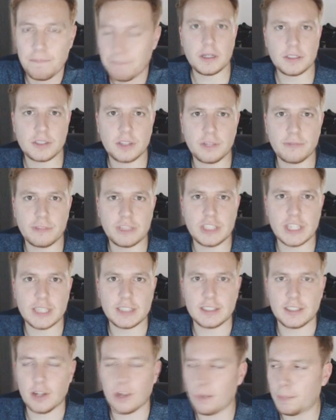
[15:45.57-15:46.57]
Barca have
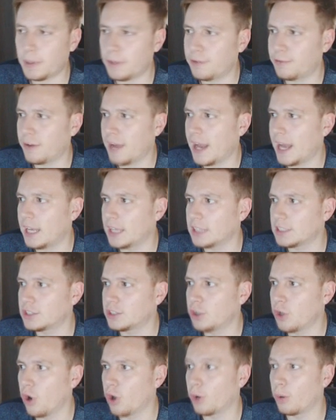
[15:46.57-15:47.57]
rejected our bid for
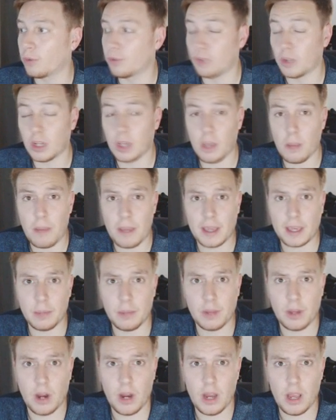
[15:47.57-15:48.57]
Alex Song. I was going to go
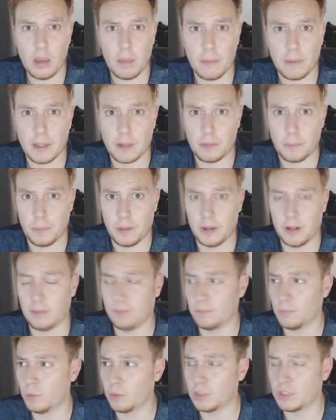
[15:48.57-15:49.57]
back in with a higher bid,
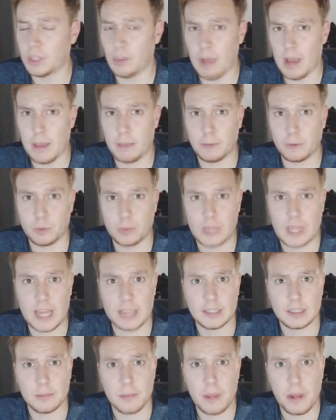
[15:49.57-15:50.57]
but we'll see what happens with